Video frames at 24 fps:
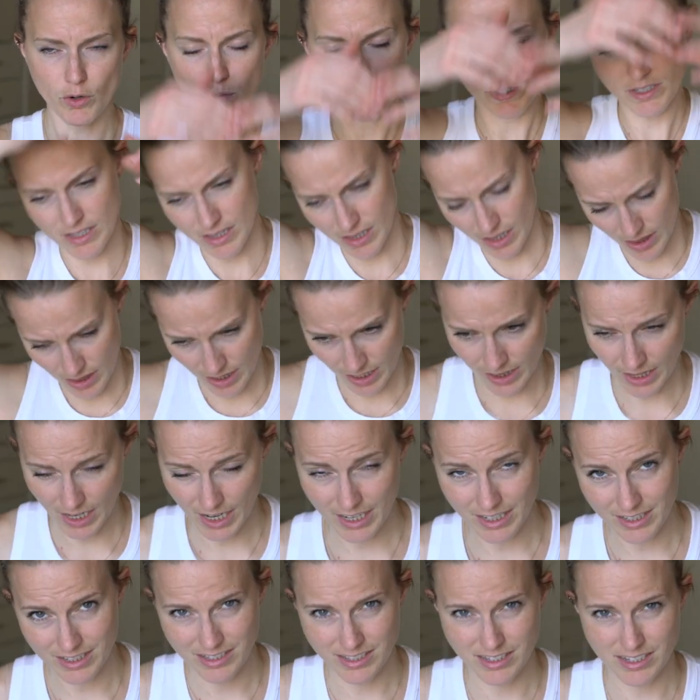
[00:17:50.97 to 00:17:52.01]
It wasn't the thing that
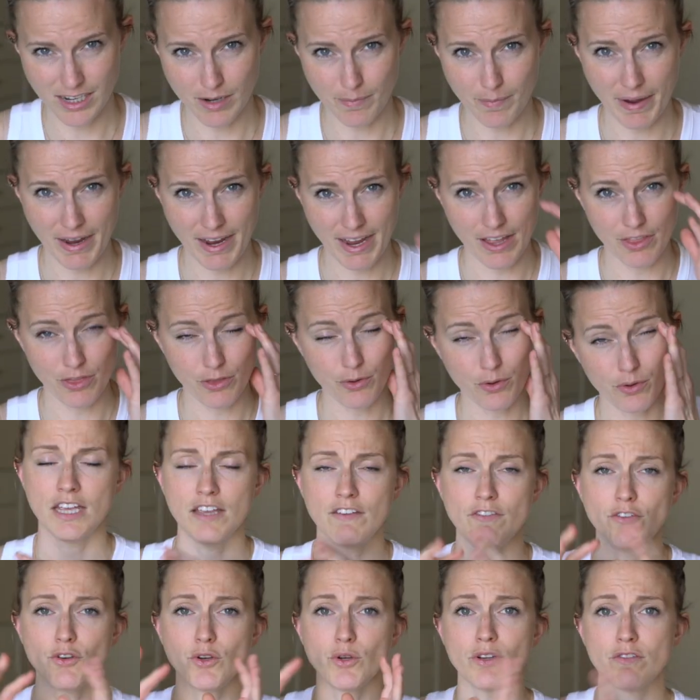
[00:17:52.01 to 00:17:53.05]
I just stick my head through.
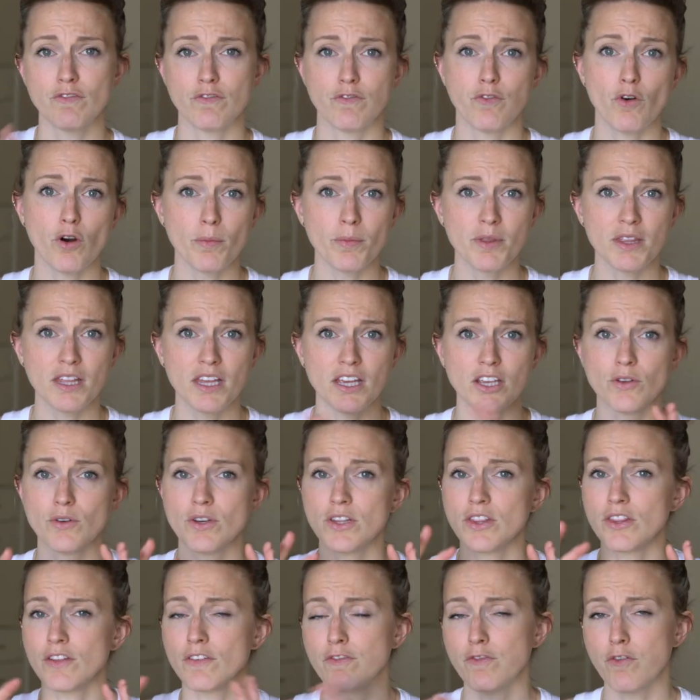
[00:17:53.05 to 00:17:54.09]
If you're doing formula, you
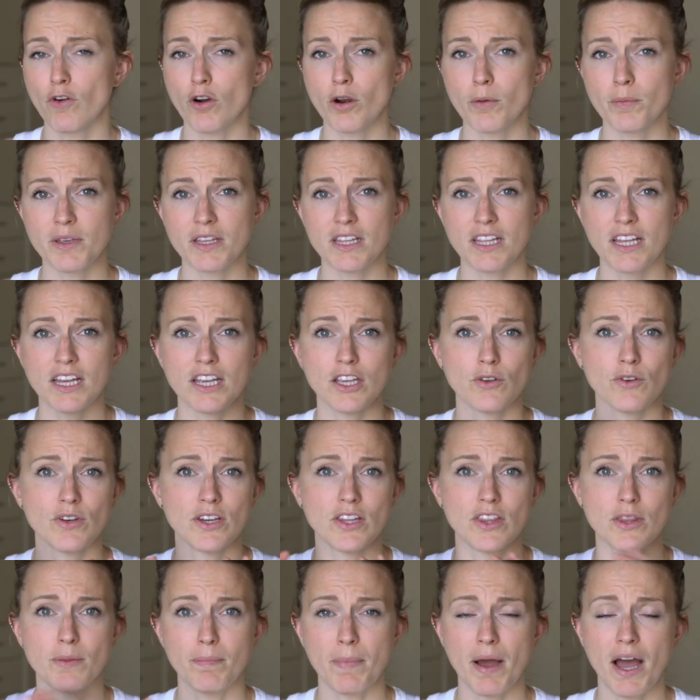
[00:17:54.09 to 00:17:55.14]
need the formula, you
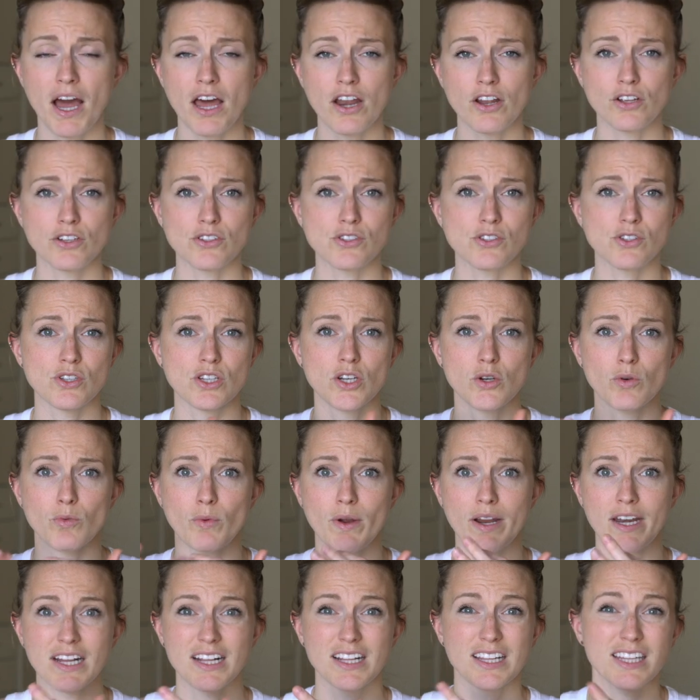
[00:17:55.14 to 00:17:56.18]
need the bottles, you need a
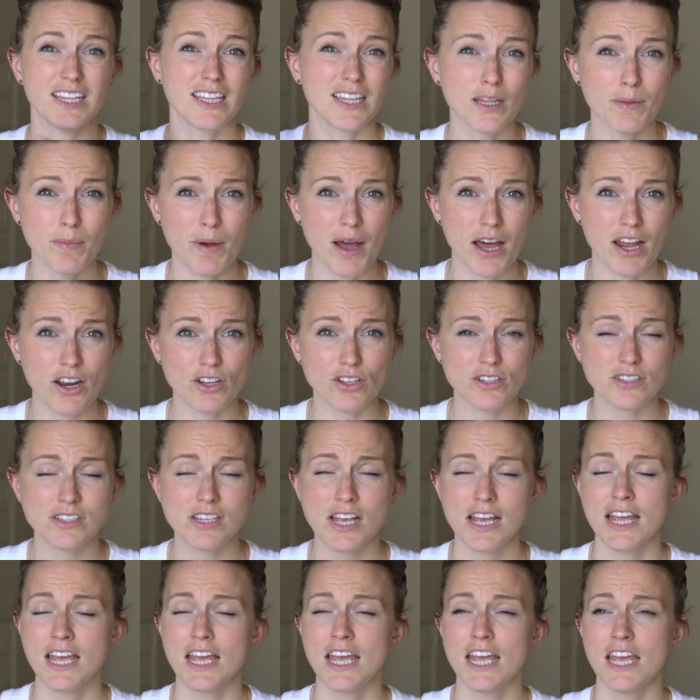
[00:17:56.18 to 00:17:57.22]
way to clean the bottles.
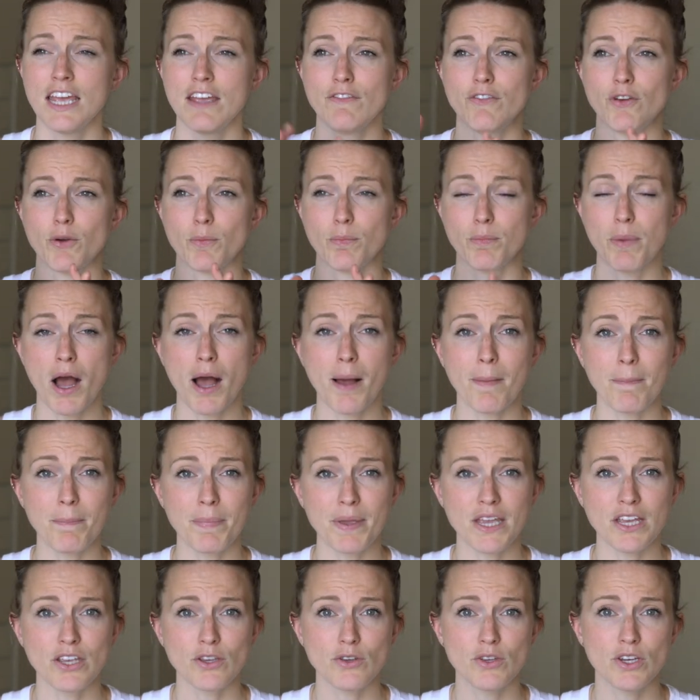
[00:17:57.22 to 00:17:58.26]
If you're
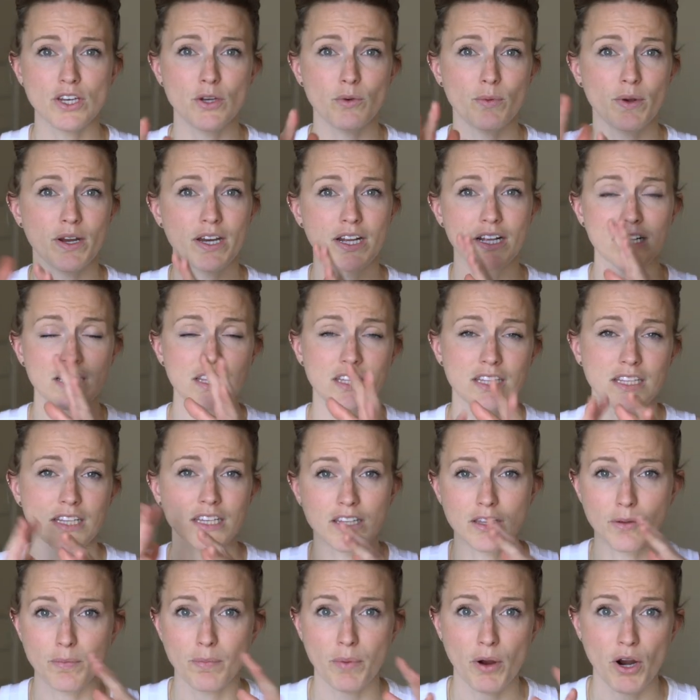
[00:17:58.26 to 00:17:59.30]
pumping, you need a way to
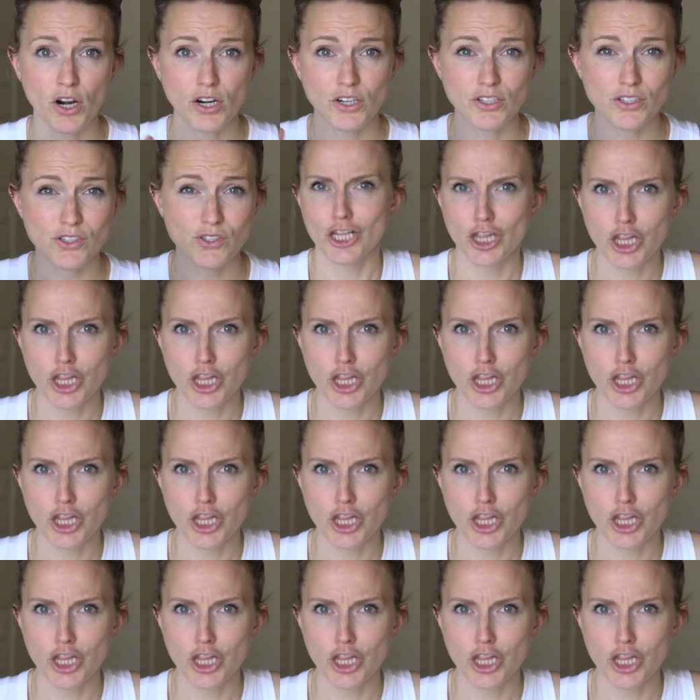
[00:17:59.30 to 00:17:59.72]
clean the parts.